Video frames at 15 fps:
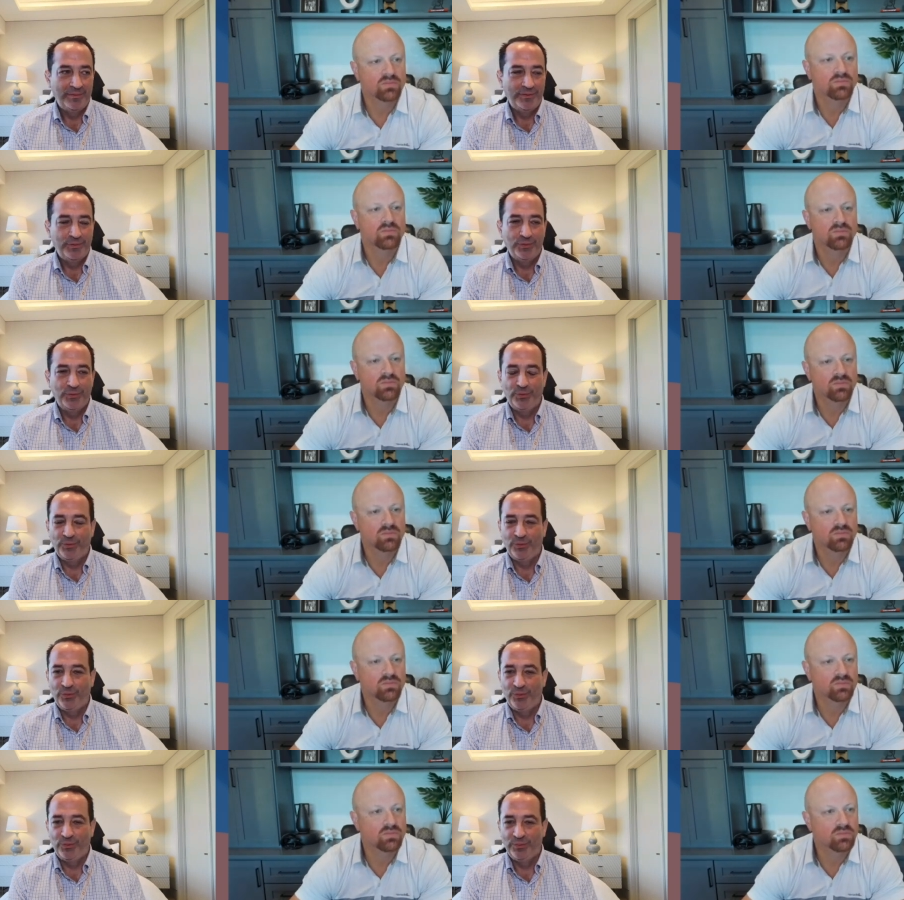
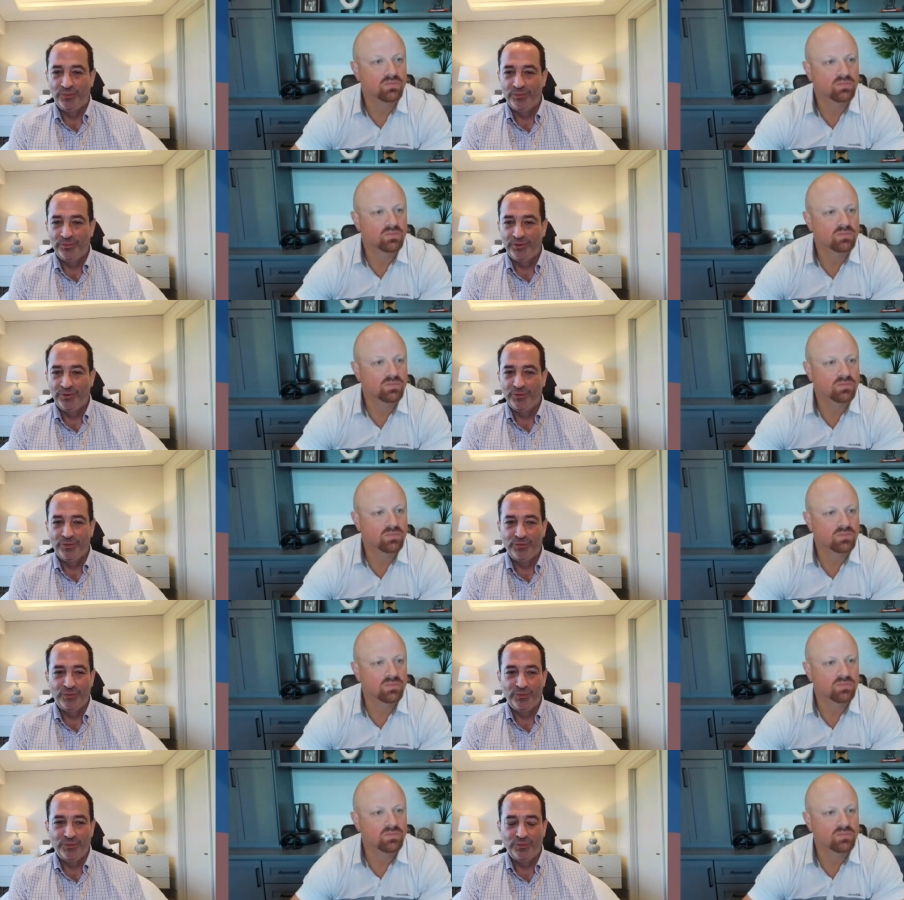Speaker 1: who
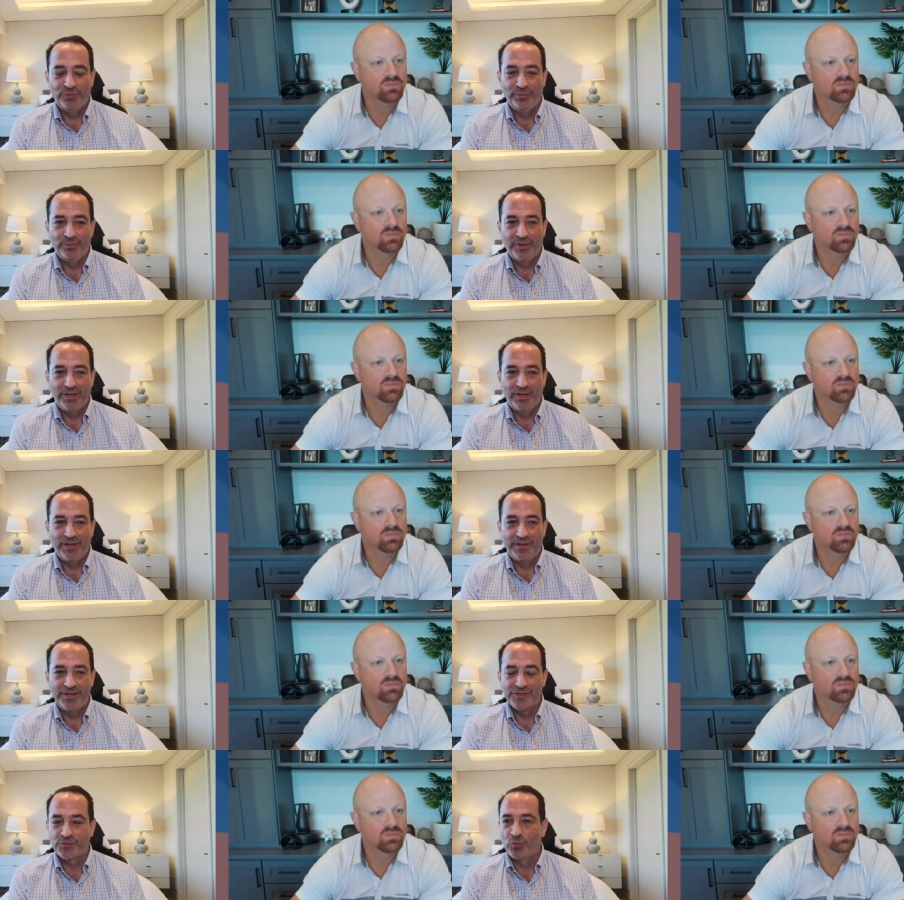who
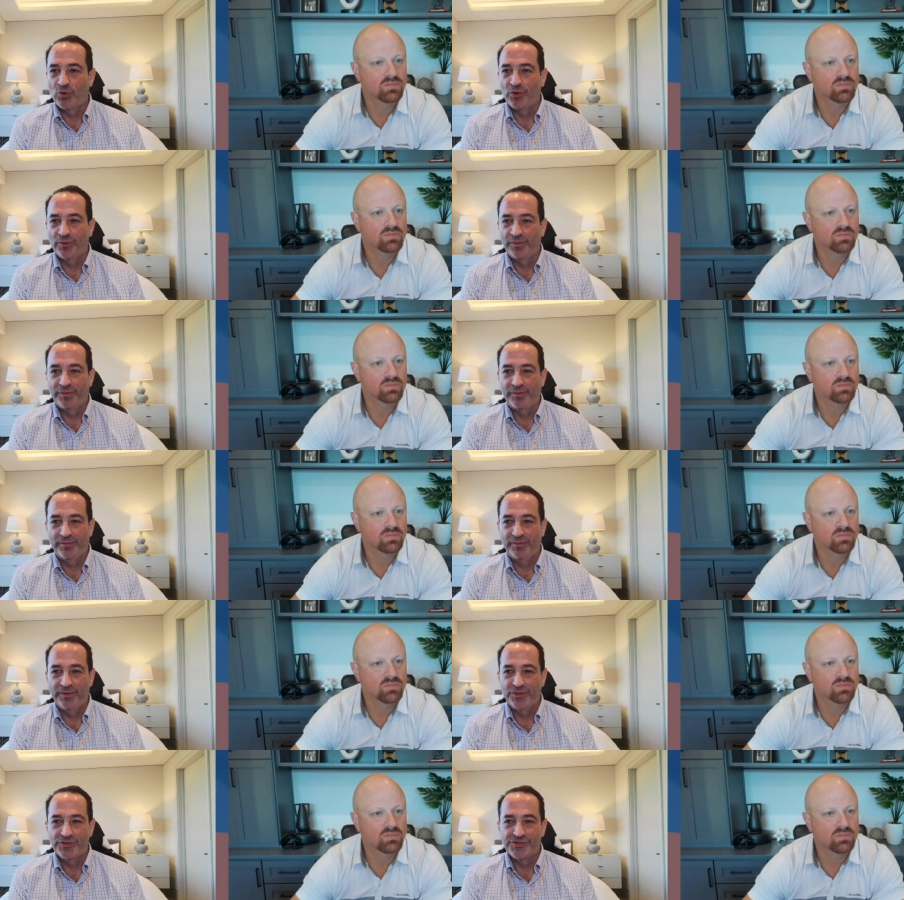uh, is worth
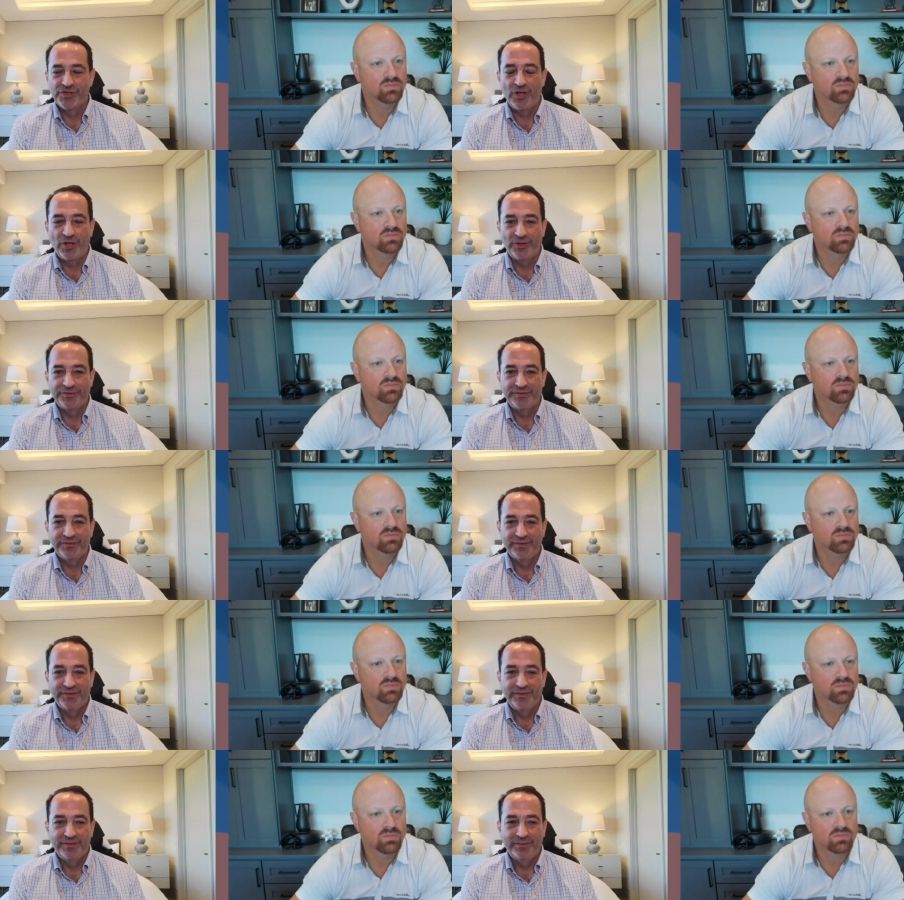their salt
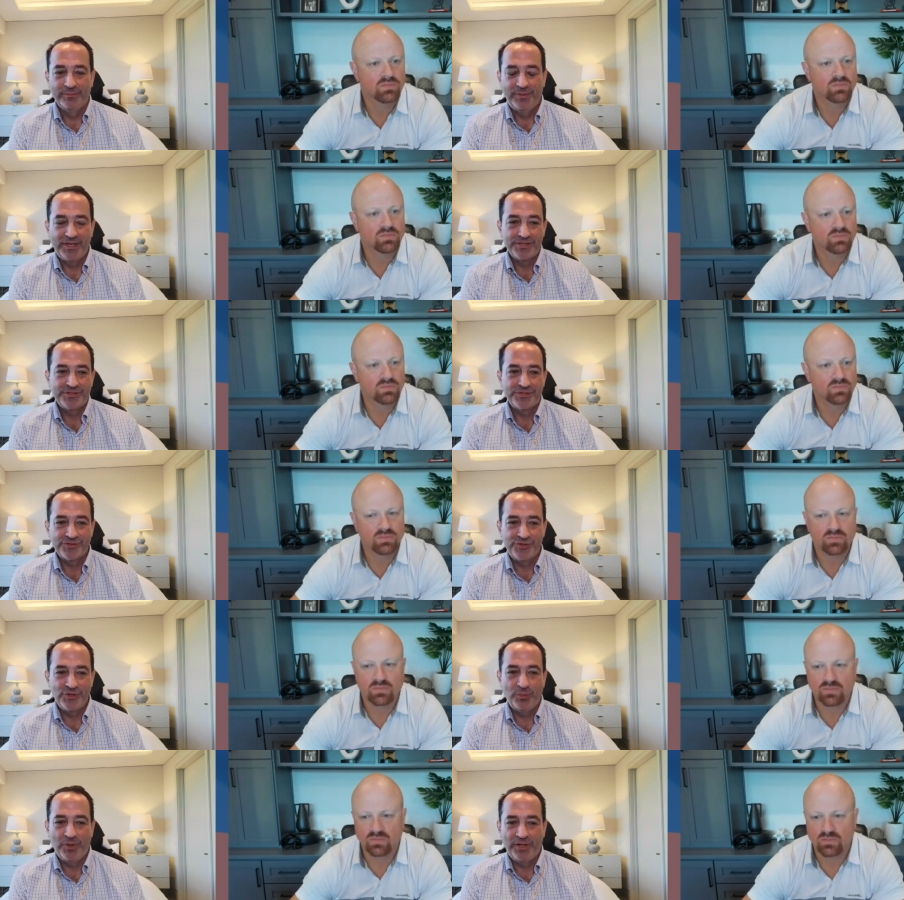because
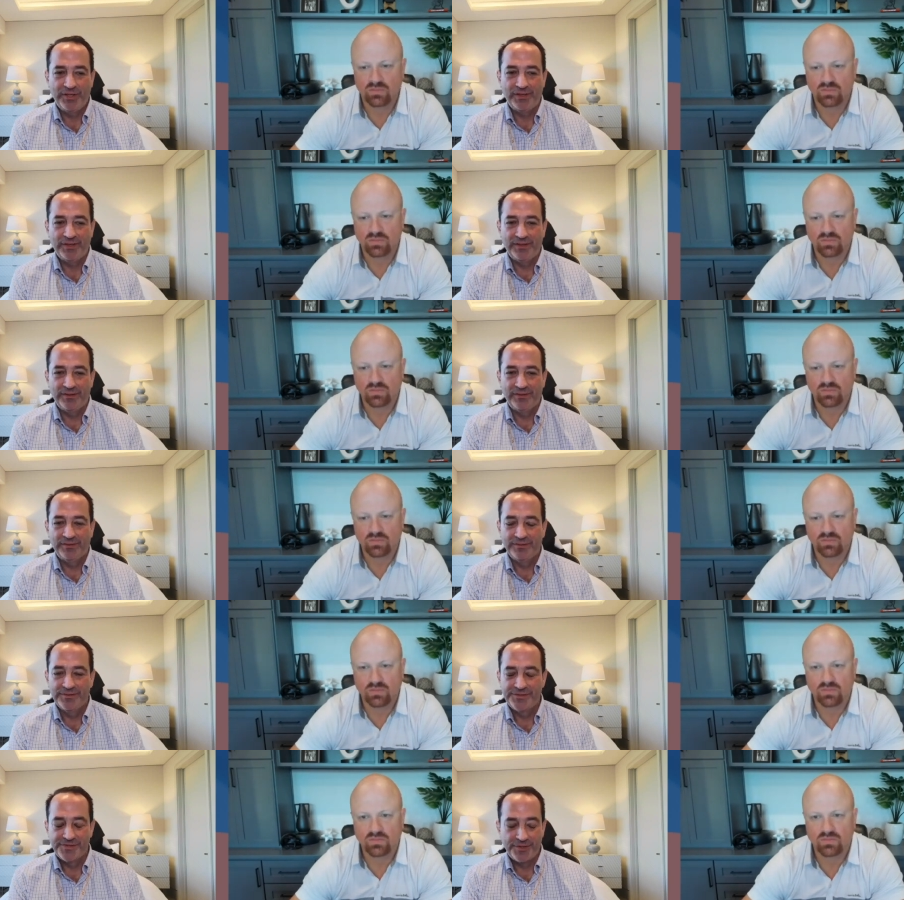there's no money in it.
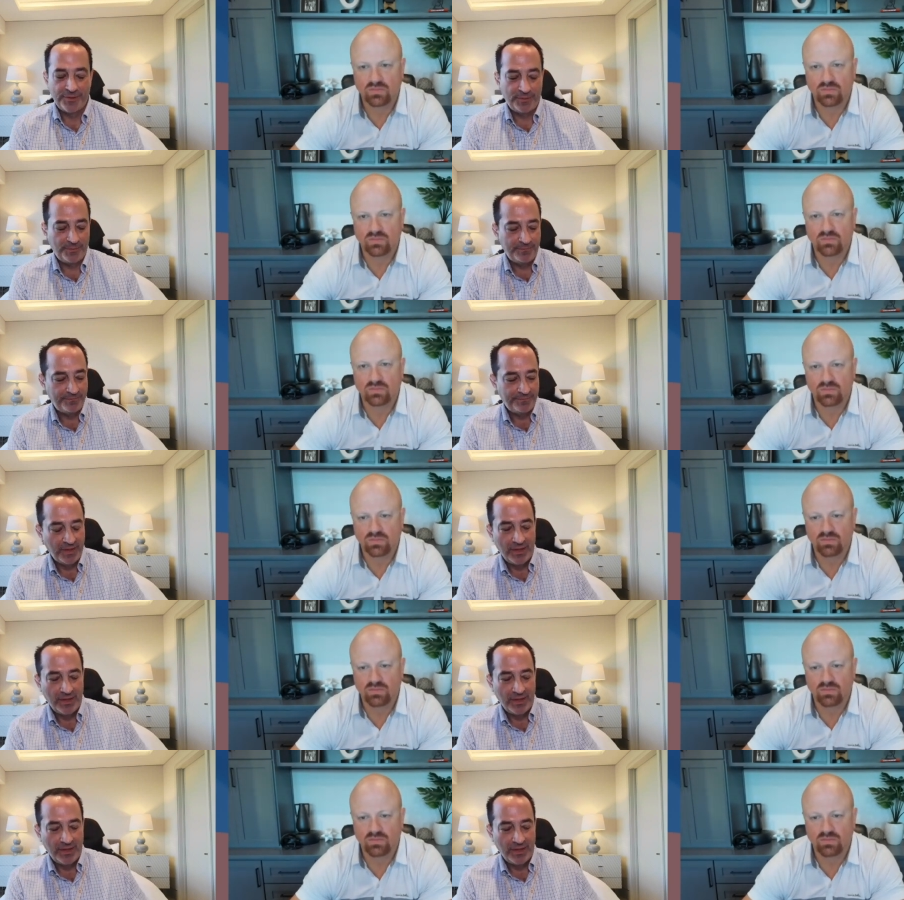So